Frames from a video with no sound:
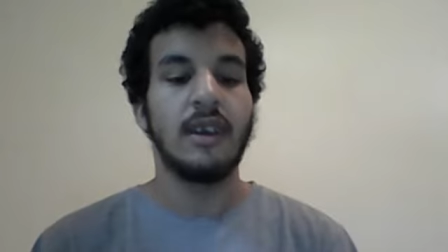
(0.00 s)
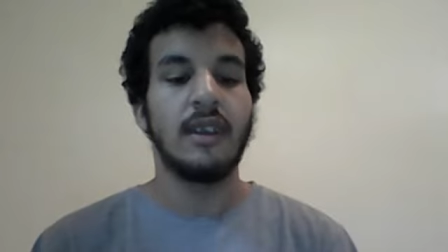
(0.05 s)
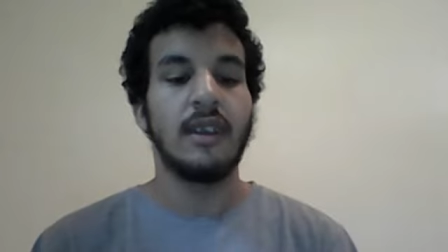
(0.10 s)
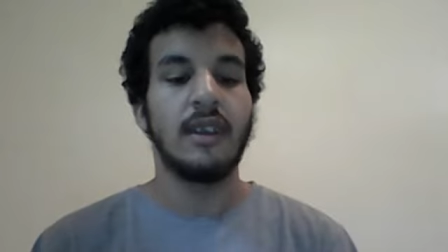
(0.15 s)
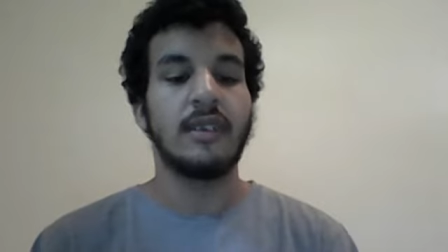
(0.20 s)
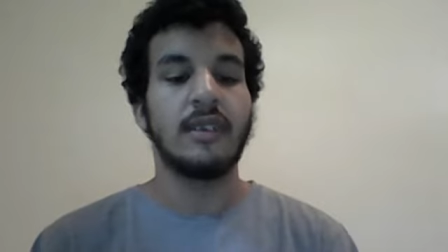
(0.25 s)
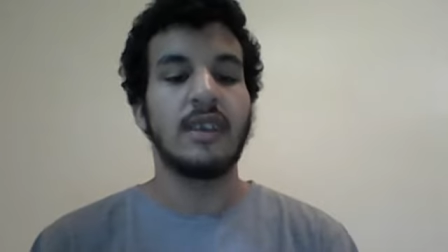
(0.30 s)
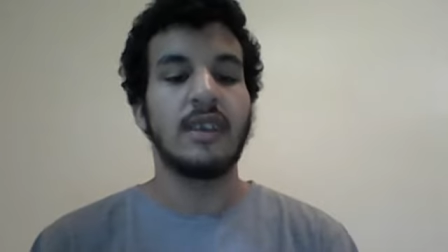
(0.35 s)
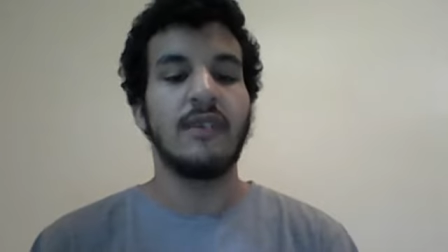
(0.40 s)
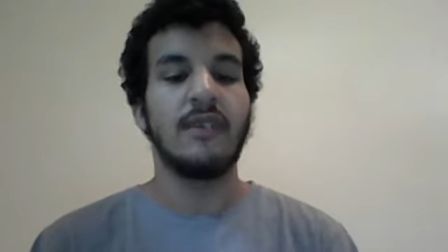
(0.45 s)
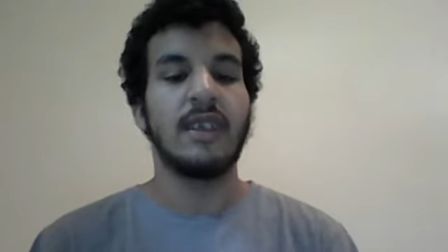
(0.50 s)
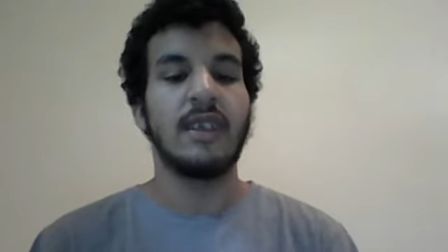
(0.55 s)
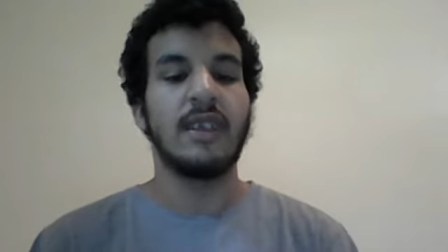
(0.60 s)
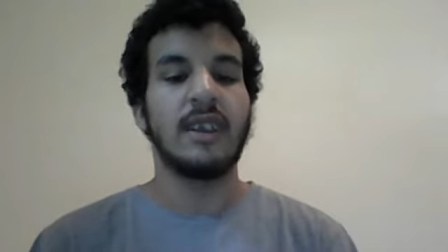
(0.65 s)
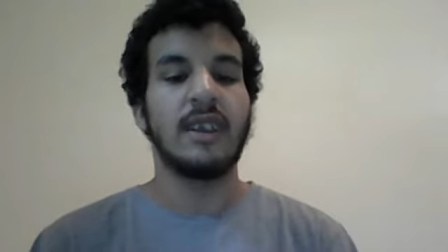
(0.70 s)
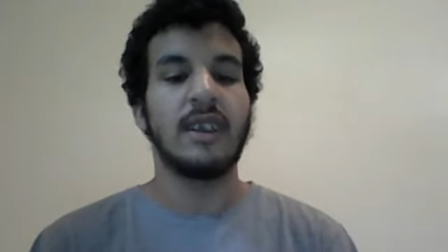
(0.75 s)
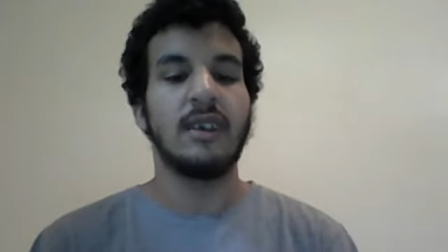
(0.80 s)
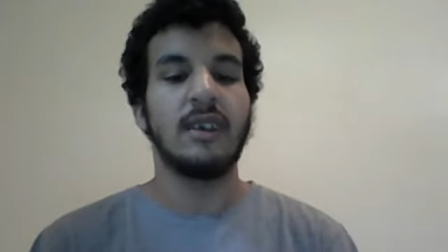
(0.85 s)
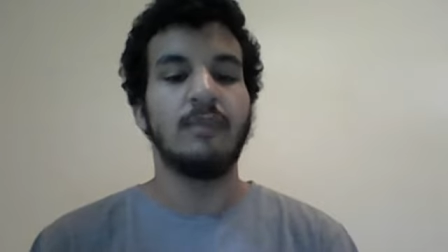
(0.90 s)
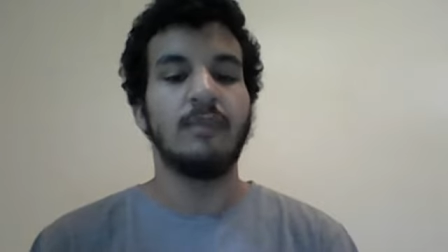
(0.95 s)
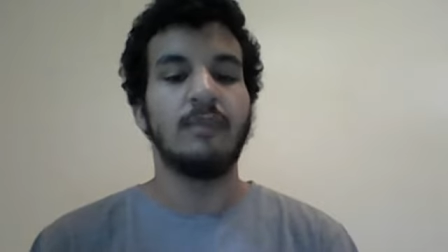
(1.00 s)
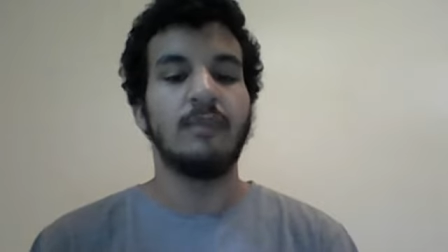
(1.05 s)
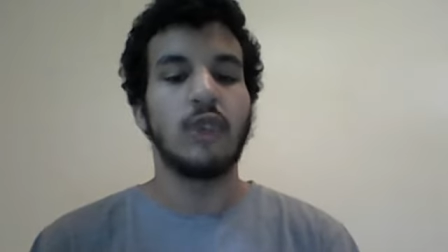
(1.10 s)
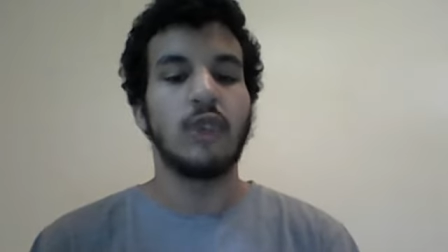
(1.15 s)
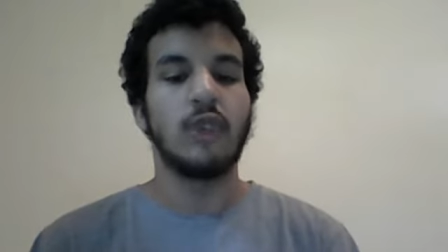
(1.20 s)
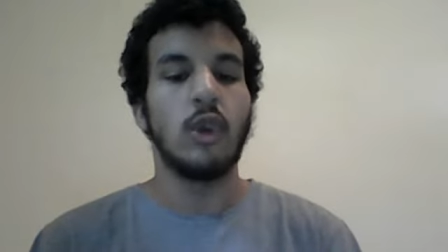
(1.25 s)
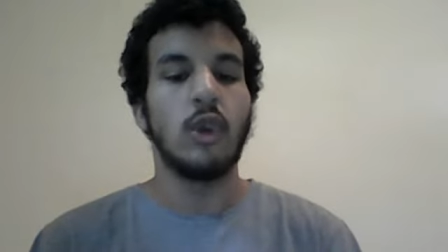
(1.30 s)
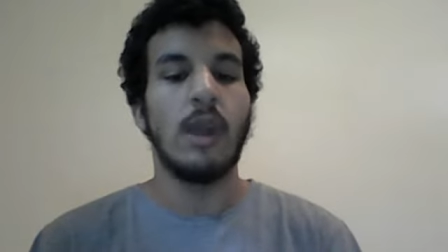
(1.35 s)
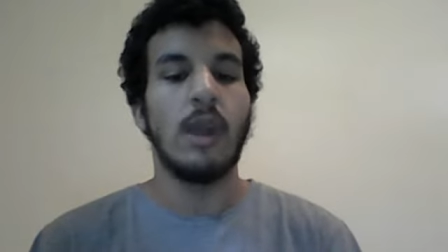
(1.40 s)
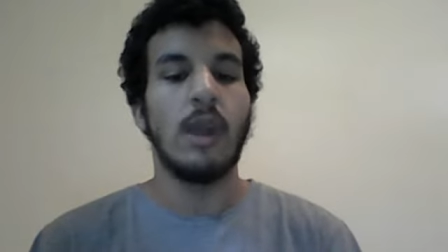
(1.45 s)
I could give it like a
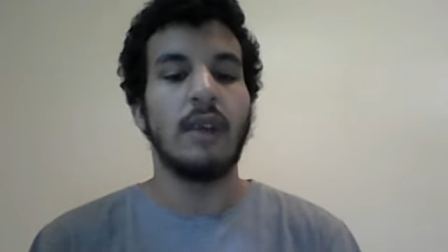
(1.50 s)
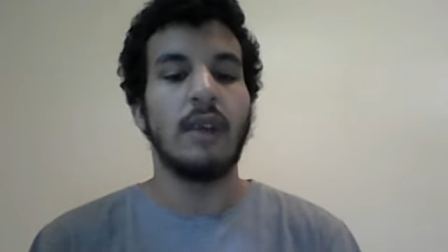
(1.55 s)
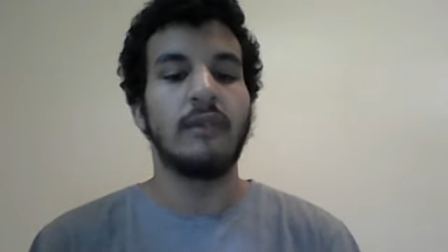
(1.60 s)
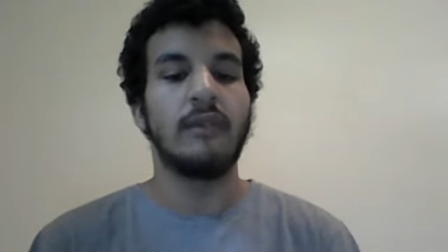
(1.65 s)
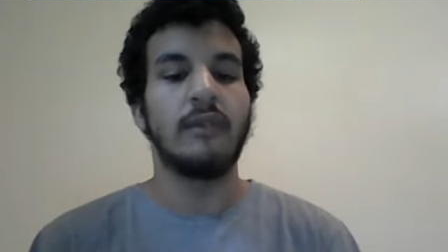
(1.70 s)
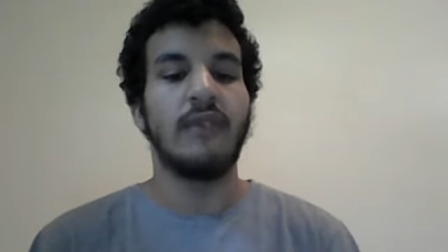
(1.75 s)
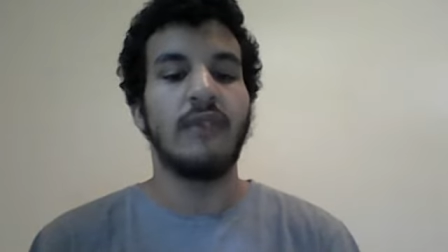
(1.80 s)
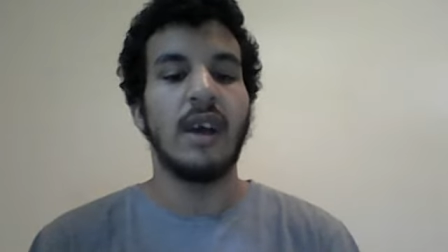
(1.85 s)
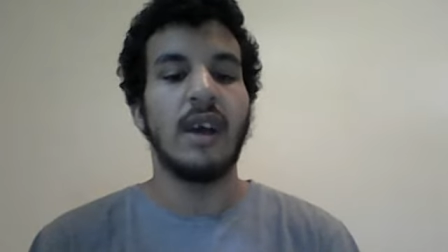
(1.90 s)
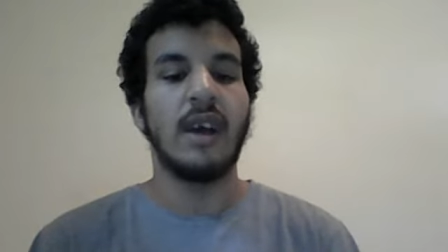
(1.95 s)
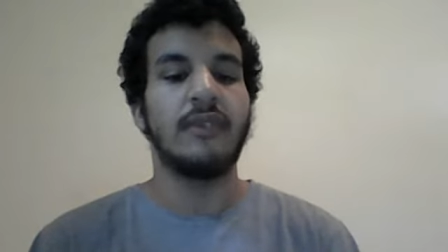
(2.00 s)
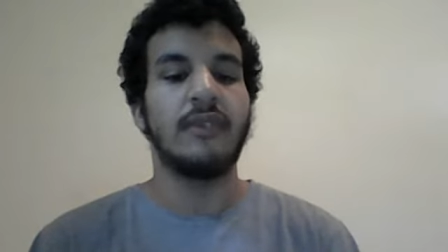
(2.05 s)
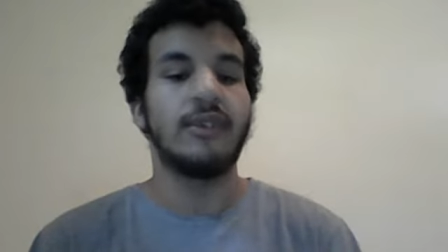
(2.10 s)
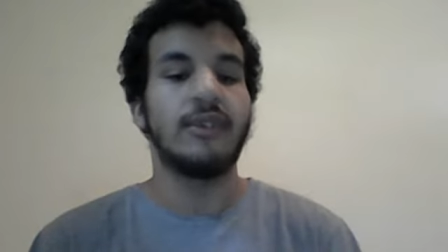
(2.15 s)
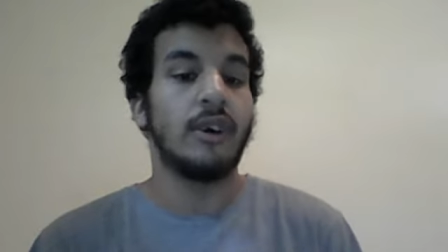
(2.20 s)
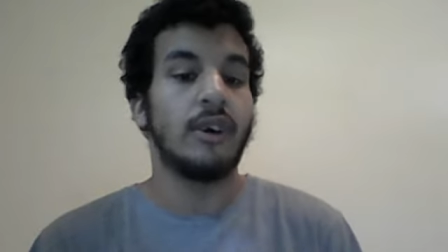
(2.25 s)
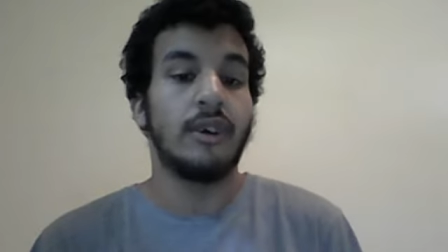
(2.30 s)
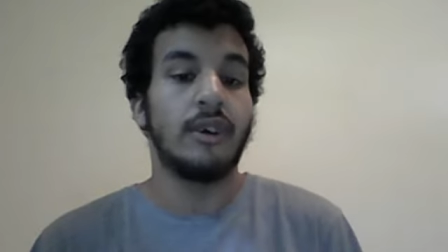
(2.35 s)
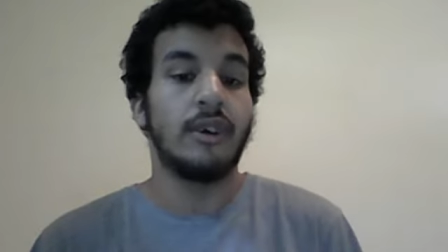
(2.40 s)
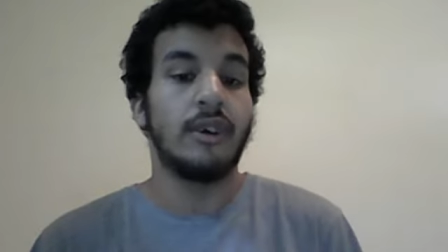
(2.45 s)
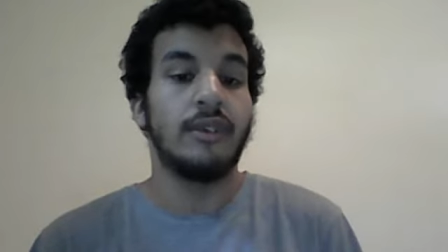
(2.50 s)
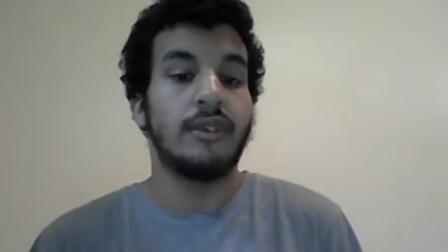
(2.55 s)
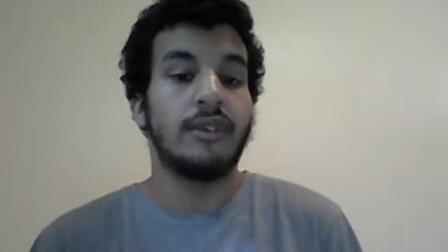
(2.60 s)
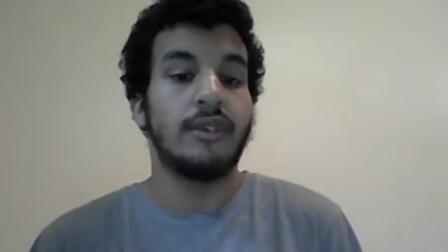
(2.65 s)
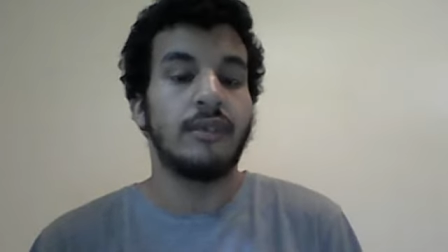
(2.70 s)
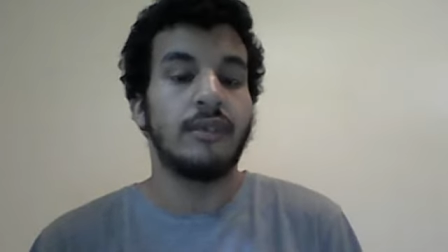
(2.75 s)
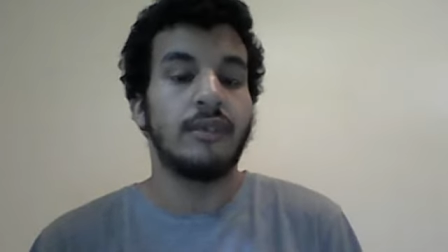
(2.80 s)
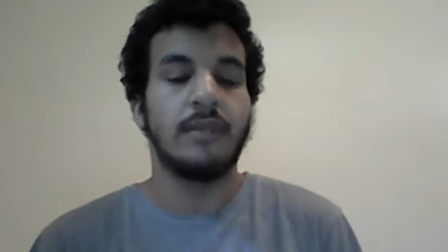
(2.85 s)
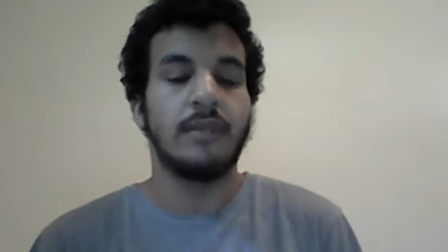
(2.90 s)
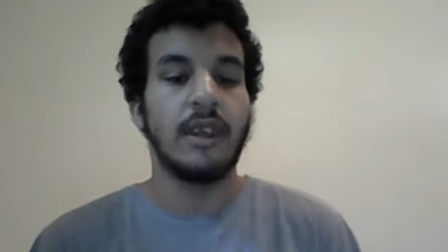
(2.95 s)
2 out of 5
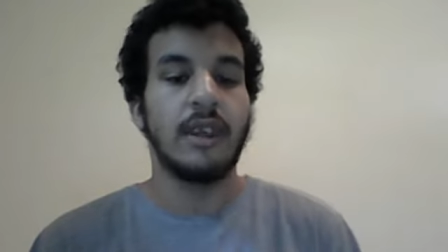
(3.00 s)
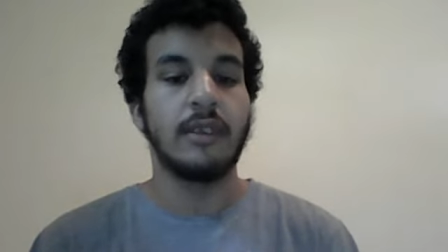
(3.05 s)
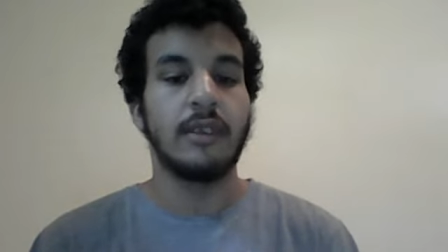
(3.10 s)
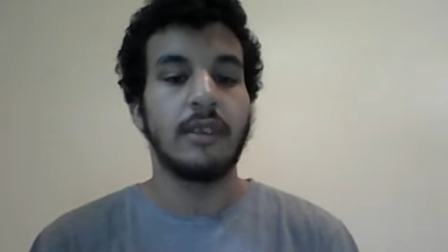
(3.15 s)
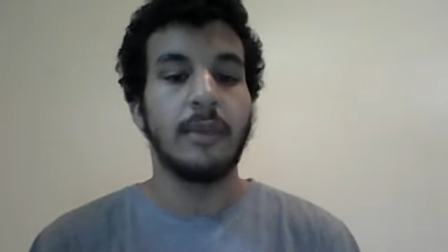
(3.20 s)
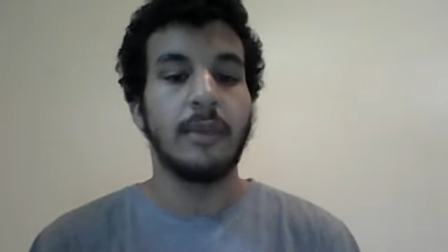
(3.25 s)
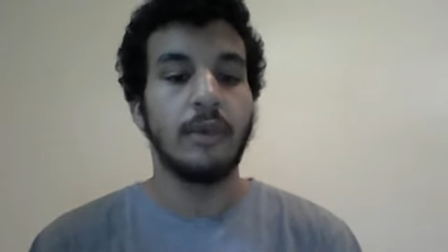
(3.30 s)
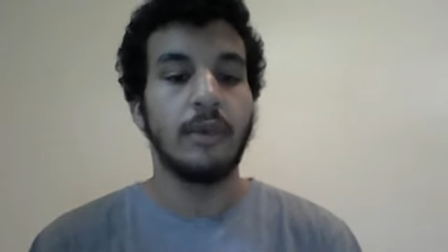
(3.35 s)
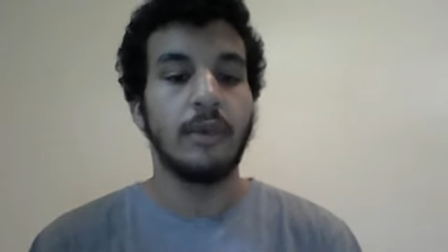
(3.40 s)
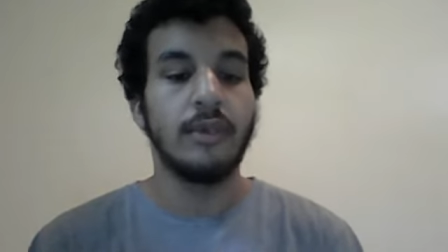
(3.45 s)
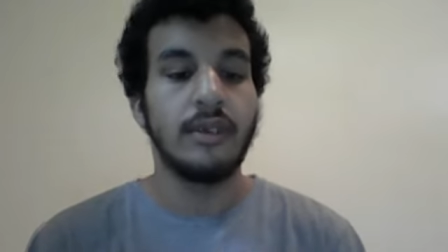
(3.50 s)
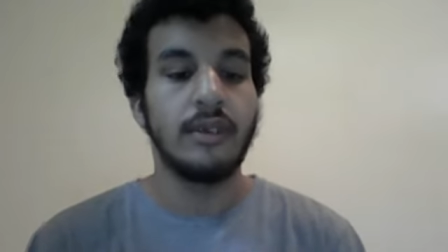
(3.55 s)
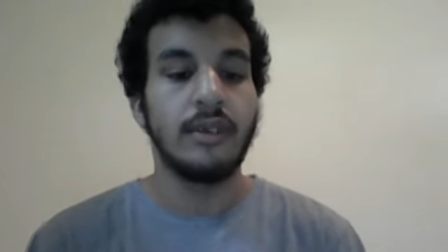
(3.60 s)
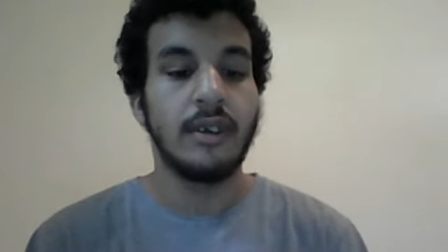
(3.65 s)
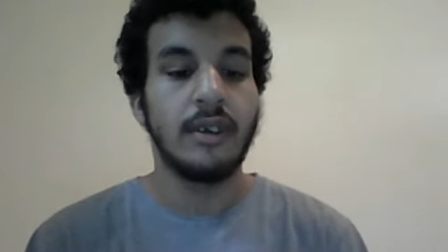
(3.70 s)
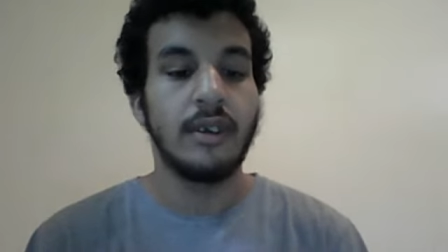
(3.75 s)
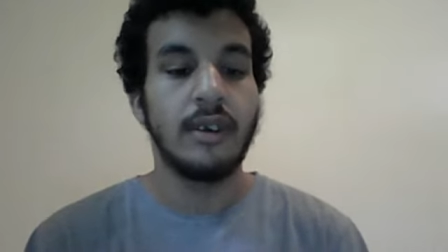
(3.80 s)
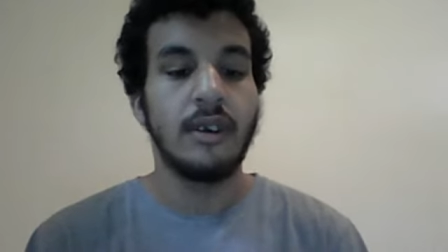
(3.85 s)
stars, I suppose.